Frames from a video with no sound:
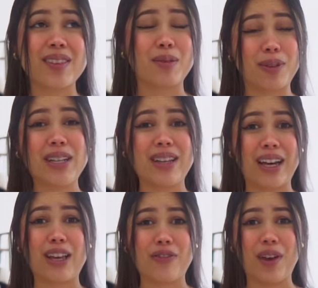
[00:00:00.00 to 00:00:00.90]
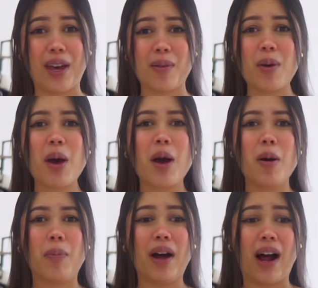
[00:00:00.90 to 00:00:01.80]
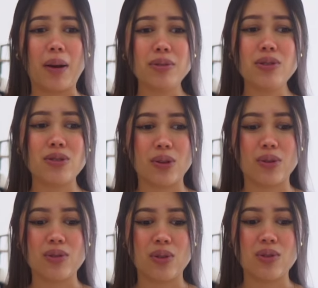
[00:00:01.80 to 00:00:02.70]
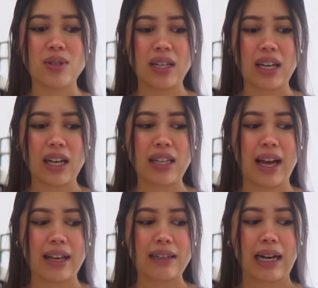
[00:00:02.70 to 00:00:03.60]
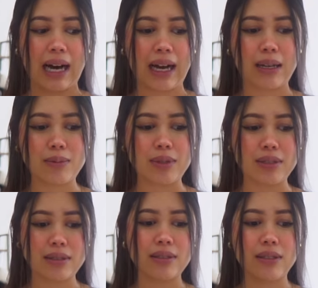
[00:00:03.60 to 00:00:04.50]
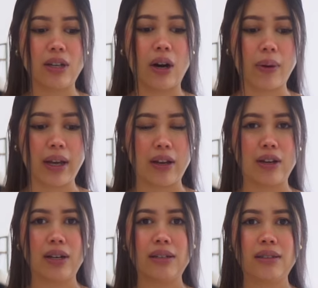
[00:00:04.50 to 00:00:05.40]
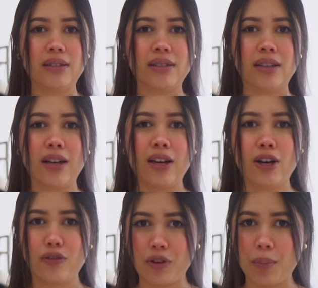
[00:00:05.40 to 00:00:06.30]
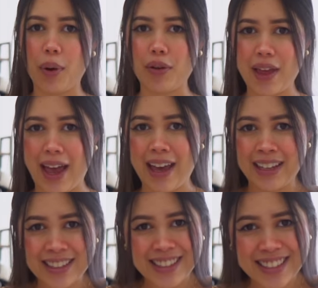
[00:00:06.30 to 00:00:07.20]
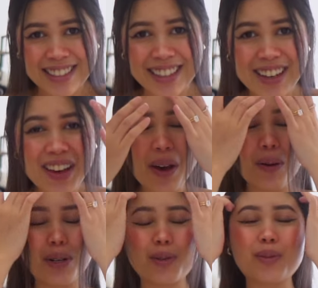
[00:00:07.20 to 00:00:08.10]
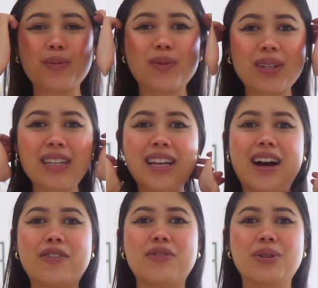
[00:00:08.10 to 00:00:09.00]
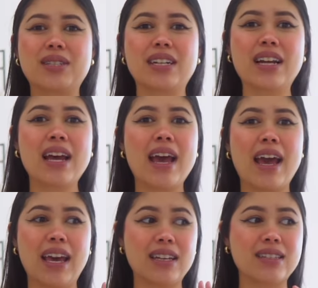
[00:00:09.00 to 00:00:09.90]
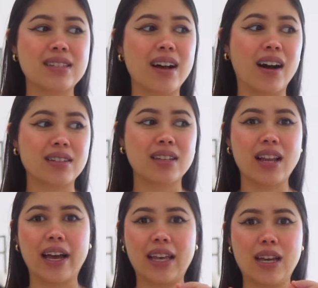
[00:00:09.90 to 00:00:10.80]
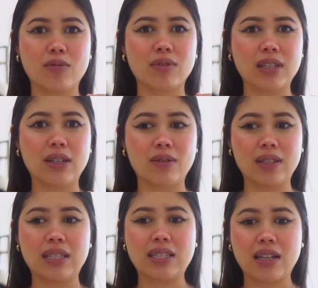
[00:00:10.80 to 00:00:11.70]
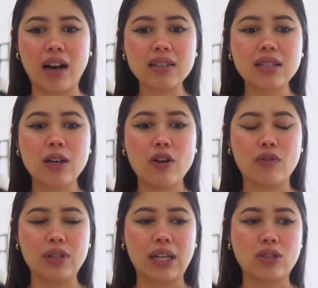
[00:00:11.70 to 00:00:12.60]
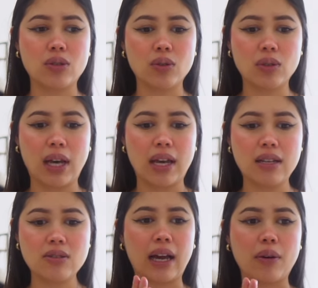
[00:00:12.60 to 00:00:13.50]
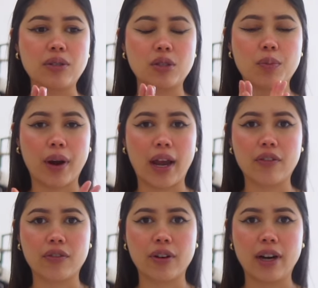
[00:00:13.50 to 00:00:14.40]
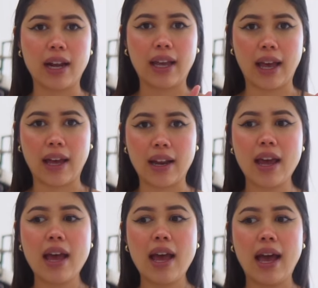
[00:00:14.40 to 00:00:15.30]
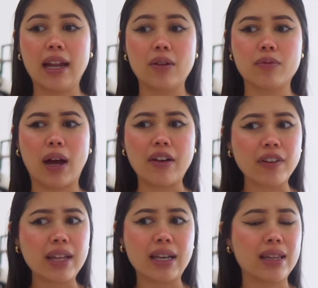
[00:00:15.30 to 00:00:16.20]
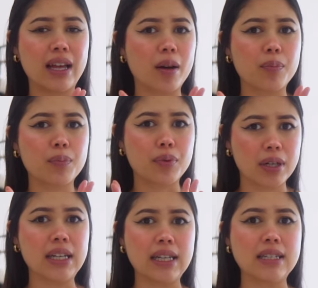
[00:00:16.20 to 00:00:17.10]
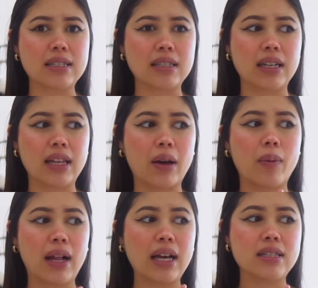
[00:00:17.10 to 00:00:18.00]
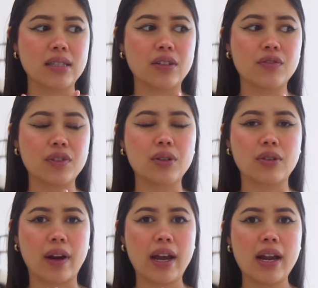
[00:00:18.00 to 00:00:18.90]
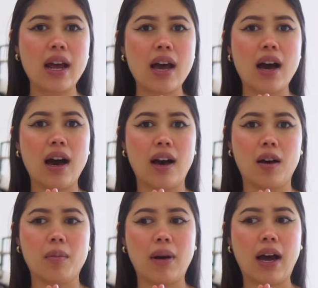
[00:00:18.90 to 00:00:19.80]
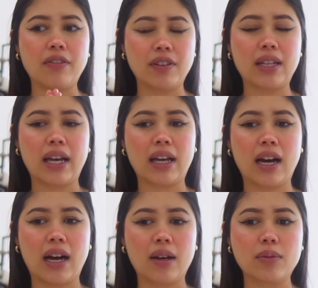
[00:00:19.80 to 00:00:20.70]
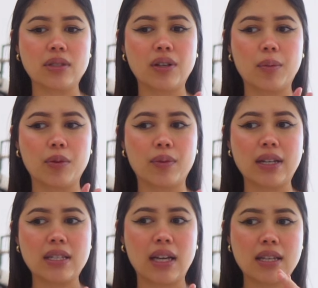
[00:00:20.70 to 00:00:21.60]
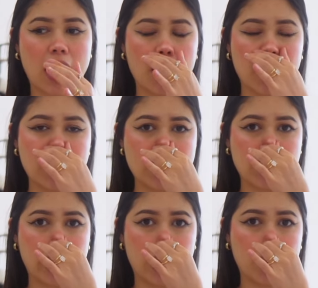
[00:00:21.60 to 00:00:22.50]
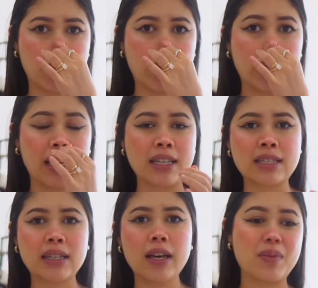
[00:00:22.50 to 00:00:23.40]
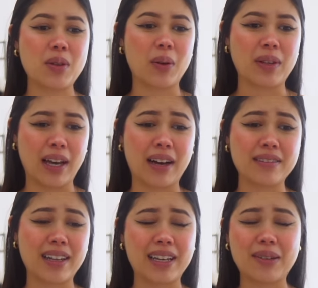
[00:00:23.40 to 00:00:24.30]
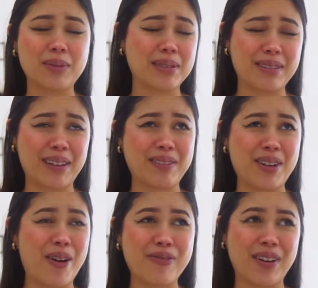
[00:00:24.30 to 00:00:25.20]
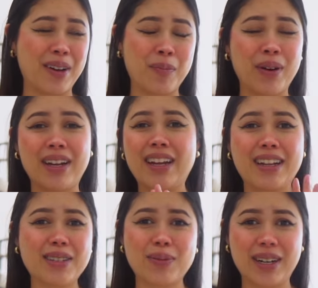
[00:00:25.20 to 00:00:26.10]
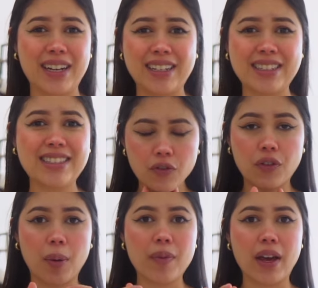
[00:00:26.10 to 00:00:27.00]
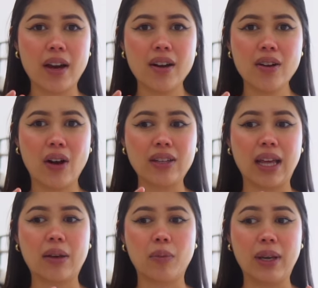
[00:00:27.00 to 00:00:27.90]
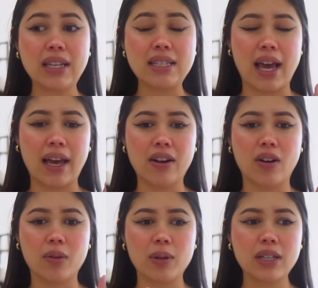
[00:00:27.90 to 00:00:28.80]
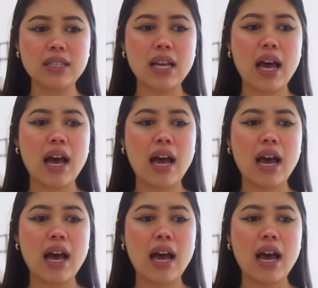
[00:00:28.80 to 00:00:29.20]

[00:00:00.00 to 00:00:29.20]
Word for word: really lucky for him but I was so so sick like I was going from both ends which was really unfortunate it sucked like it really really sucked for like two days I was just praying for it again and it, I felt like it let up pretty easily. Like while I didn't feel great, um, I feel like I was still able to rest in that time and it did let up pretty easily. So yeah, like it was, it was not fun, but it is what it is. From there, on like week 10 onwards,